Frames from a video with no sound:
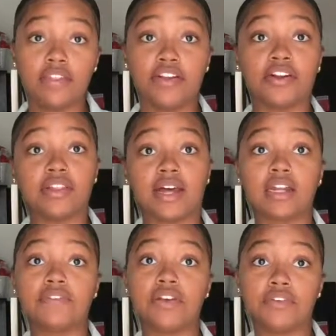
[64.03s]
there are a lot
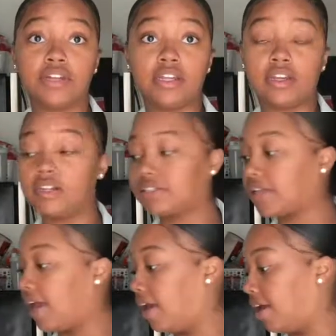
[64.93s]
of ingredients,
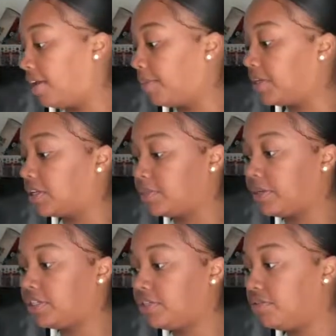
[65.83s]
and I'm gonna
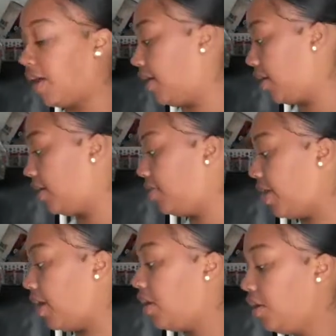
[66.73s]
explain to you right now
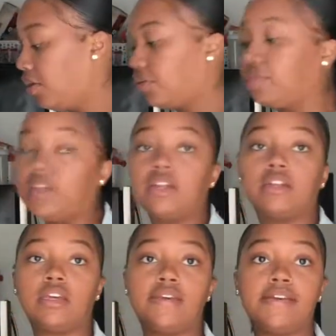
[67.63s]
that you need
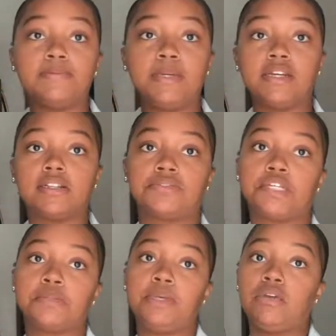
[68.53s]
these because the
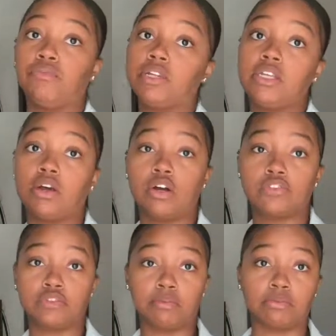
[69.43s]
recipe really calls
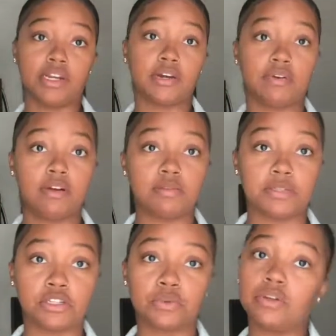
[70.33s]
for breadcrumbs, but
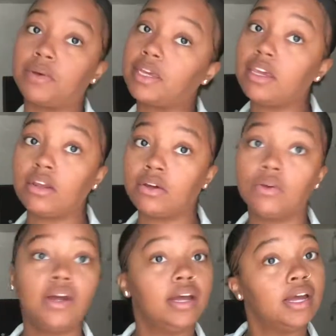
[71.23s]
since we're doing keto,
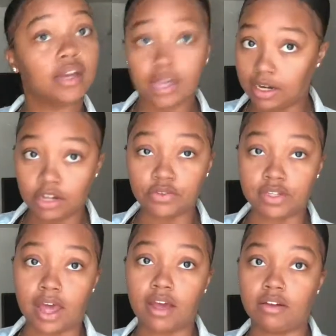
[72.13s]
cannot use
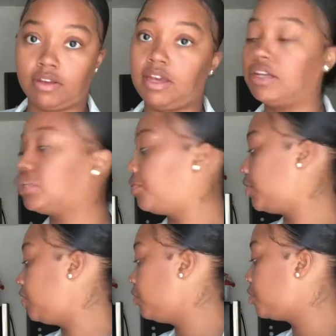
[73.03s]
that, okay? So we're
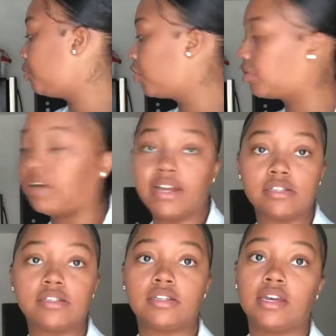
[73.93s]
gonna use pork rinds
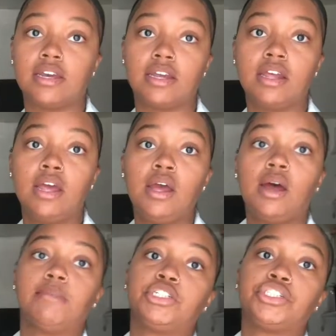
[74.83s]
instead.
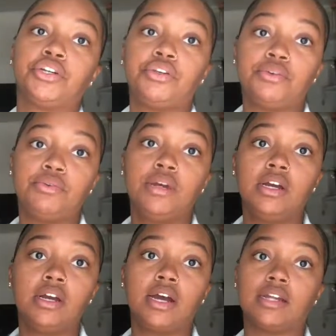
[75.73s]
I'm gonna show you
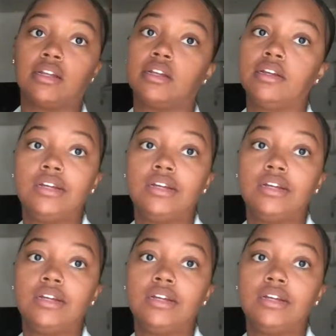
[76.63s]
how to